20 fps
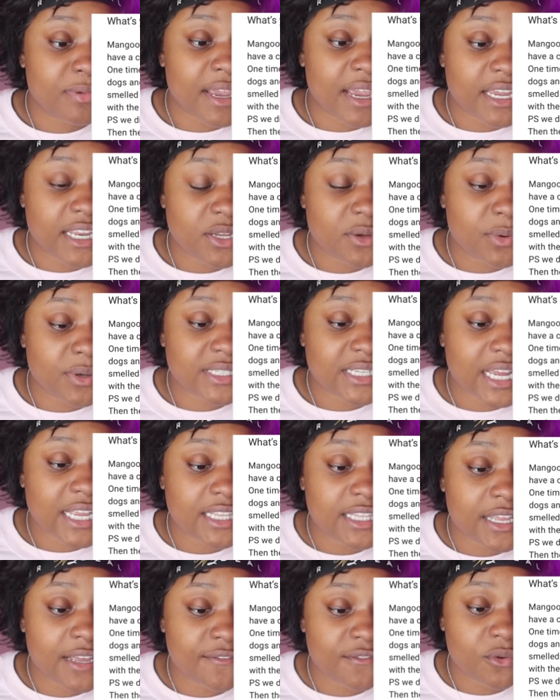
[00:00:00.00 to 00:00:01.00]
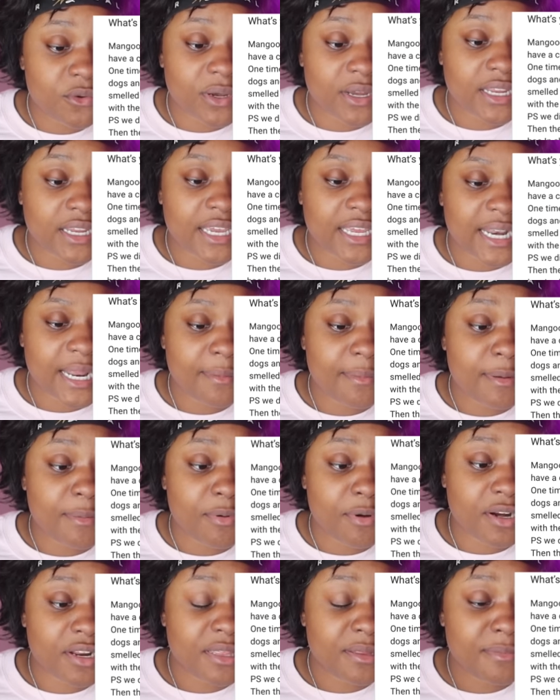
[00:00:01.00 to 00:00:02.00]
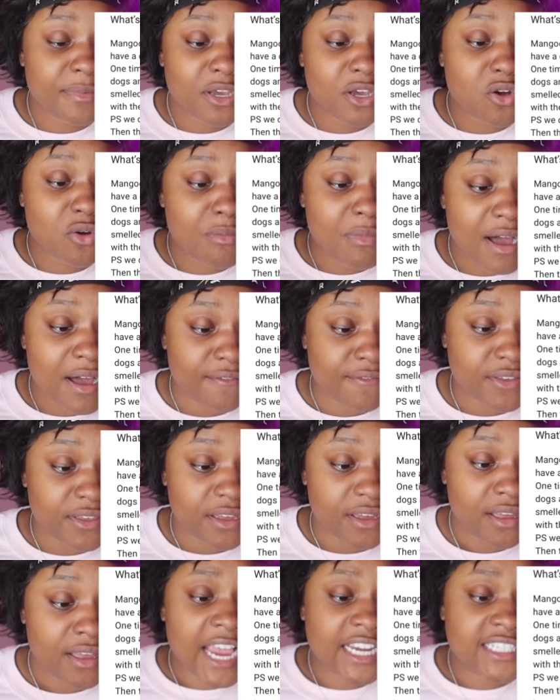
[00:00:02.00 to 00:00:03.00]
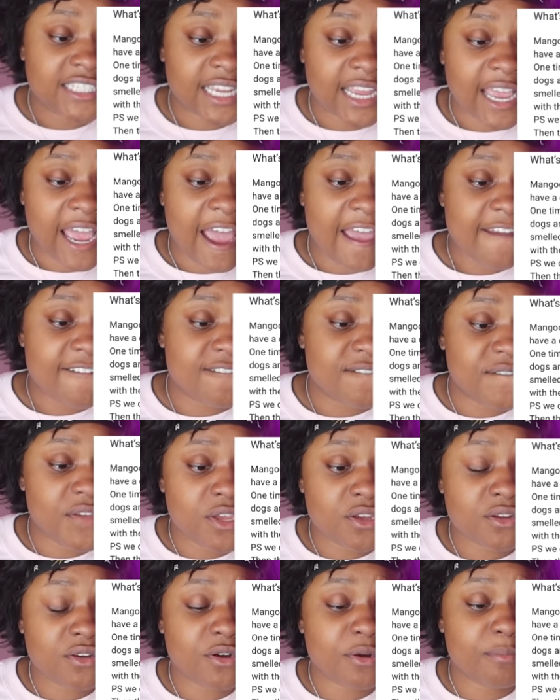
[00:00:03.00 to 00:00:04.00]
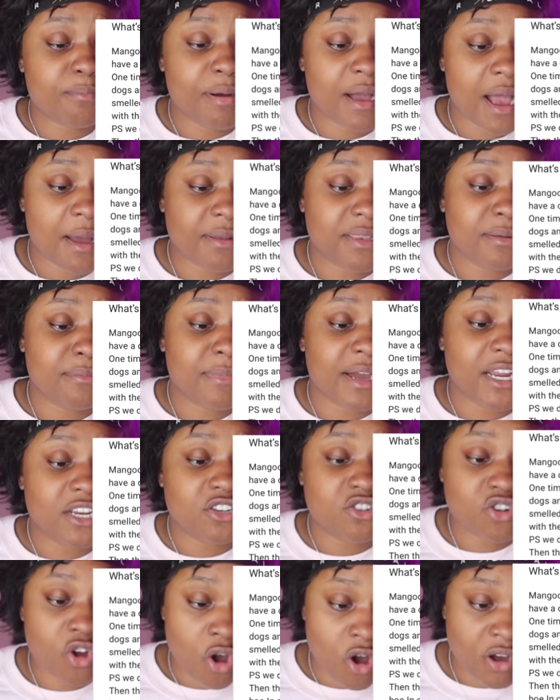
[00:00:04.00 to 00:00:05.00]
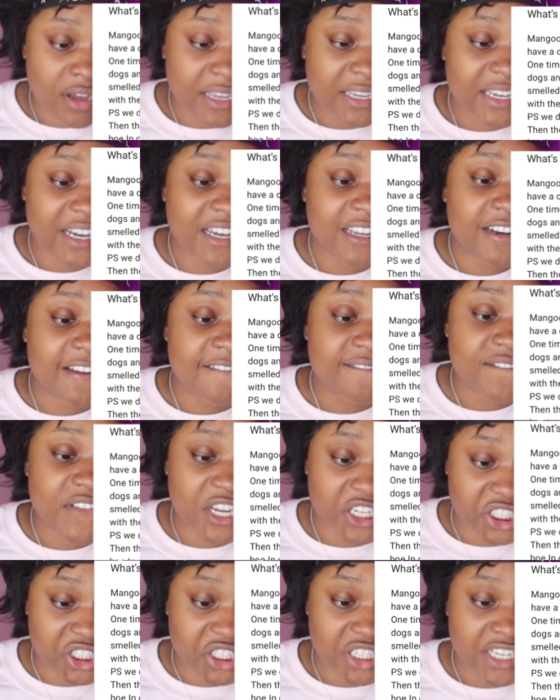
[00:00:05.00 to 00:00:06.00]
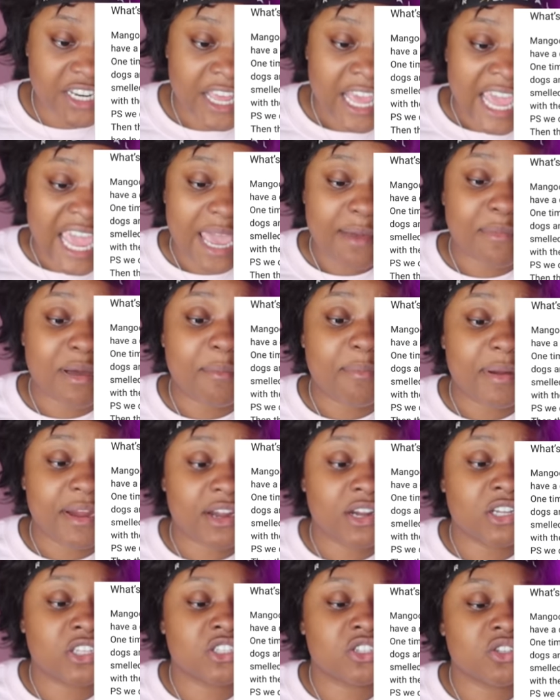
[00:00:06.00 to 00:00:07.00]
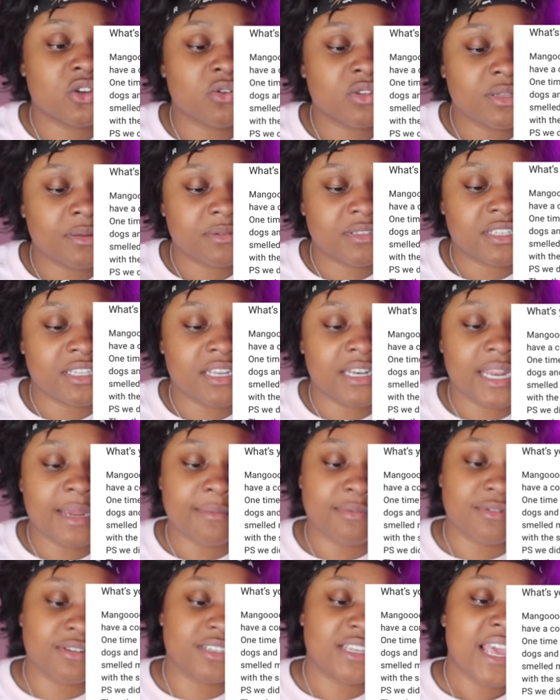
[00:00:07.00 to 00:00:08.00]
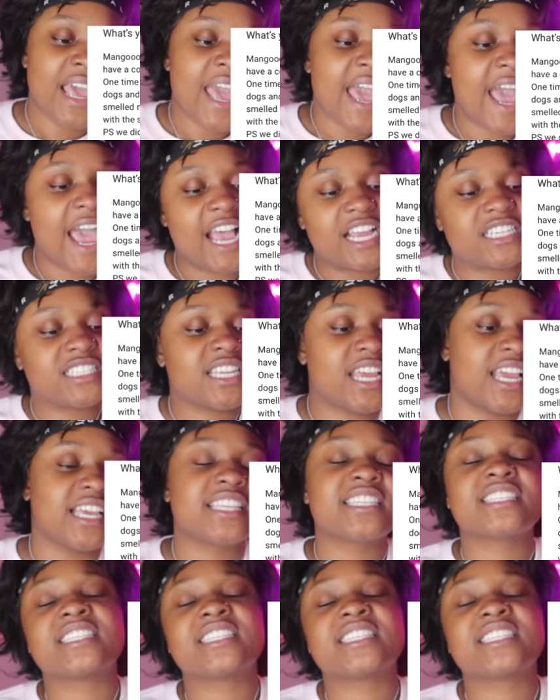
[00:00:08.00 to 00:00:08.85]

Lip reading: But anyways, I love you and can I be part of the Mango Mafia? # I finger popped my dog and got an infection and my parents sold them to the neighbors. #